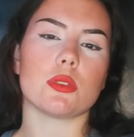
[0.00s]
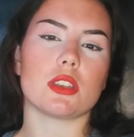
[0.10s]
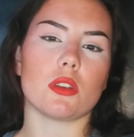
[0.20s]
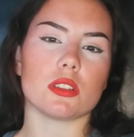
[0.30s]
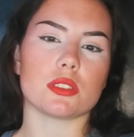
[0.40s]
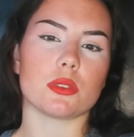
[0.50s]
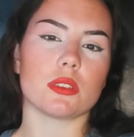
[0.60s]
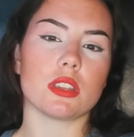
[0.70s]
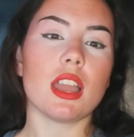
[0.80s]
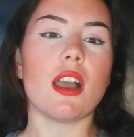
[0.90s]

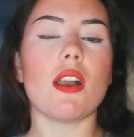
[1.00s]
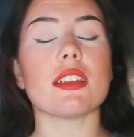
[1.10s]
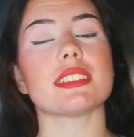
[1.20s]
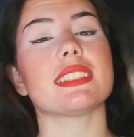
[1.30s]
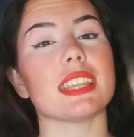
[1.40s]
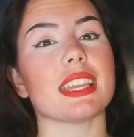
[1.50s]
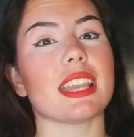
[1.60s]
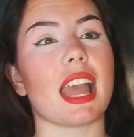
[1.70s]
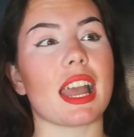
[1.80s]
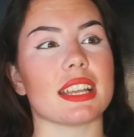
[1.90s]
adulthood are seen
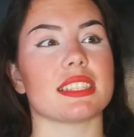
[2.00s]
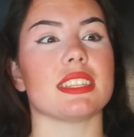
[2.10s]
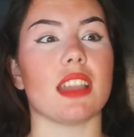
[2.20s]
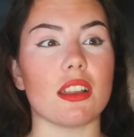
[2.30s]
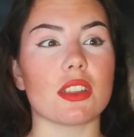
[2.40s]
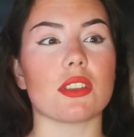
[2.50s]
as younger.